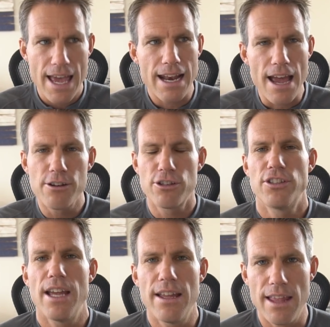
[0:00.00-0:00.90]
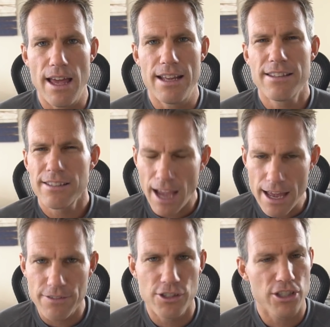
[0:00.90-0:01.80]
And I understand that. It's
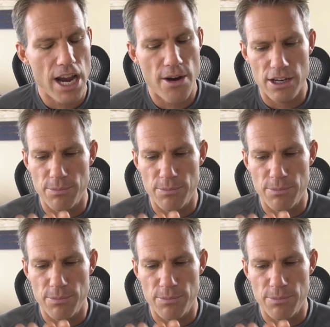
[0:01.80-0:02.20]
kind of scary to